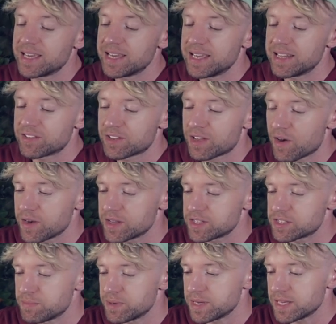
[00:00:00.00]
it's going
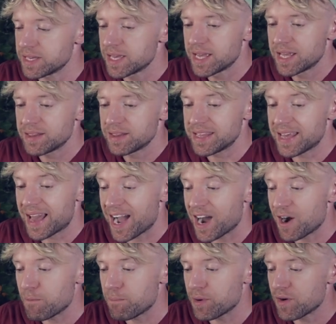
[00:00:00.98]
to be the
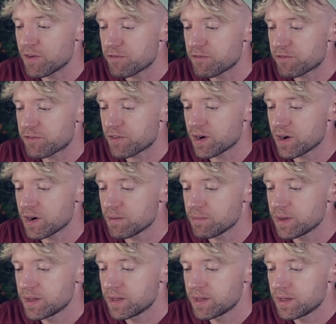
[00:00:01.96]
output
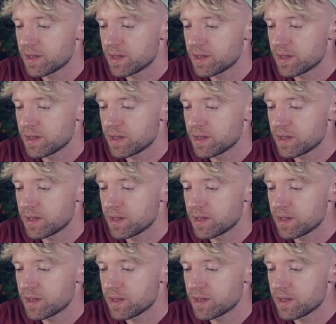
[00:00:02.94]
from,